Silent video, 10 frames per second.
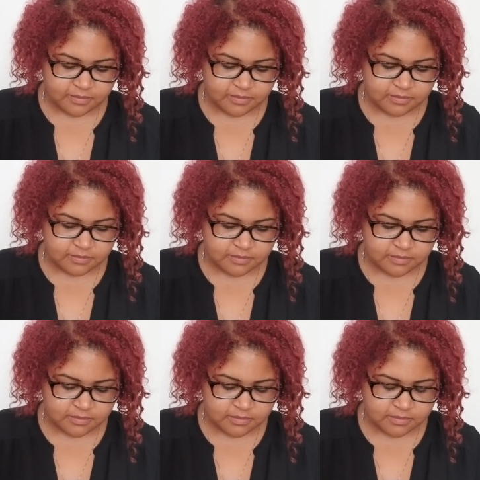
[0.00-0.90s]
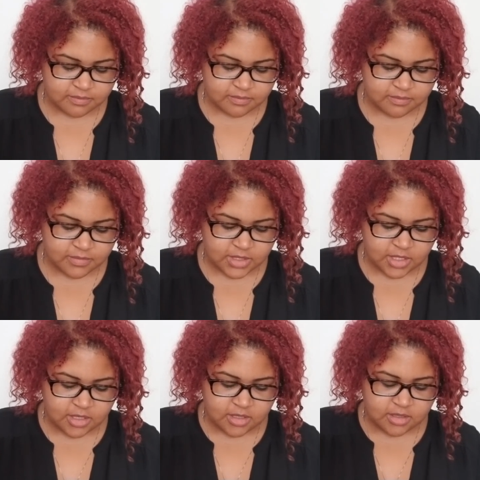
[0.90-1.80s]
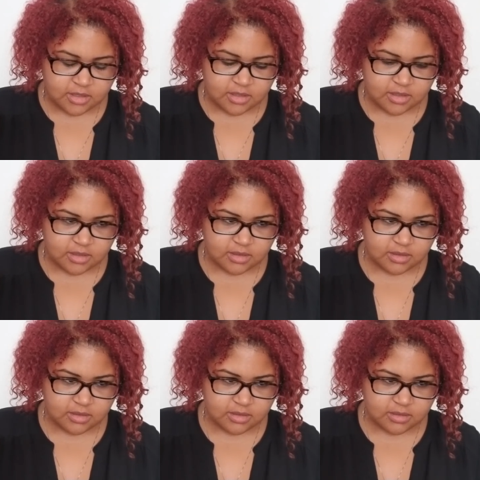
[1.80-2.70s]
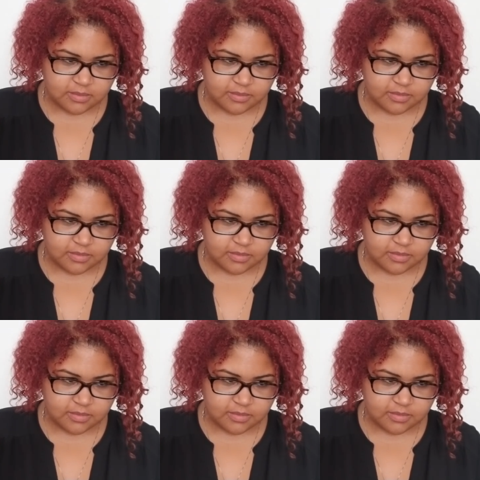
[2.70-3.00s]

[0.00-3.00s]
[no speech]